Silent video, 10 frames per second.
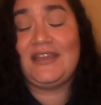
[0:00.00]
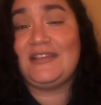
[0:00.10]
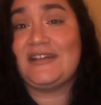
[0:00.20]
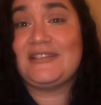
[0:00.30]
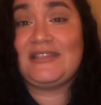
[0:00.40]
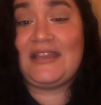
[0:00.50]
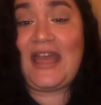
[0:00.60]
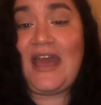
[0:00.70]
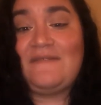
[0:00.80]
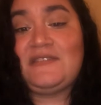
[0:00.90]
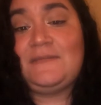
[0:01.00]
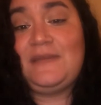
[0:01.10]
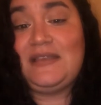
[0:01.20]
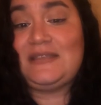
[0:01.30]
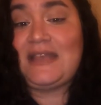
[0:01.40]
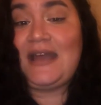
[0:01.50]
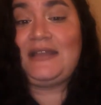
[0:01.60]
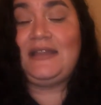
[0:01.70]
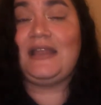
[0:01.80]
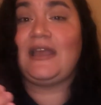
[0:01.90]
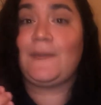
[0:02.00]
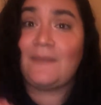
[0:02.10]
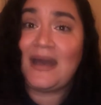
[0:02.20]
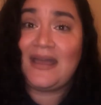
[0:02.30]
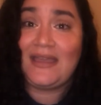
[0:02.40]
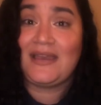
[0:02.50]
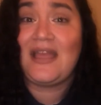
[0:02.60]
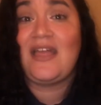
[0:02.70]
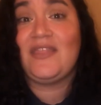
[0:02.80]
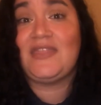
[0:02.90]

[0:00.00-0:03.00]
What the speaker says: It doesn't have to be exactly like mine.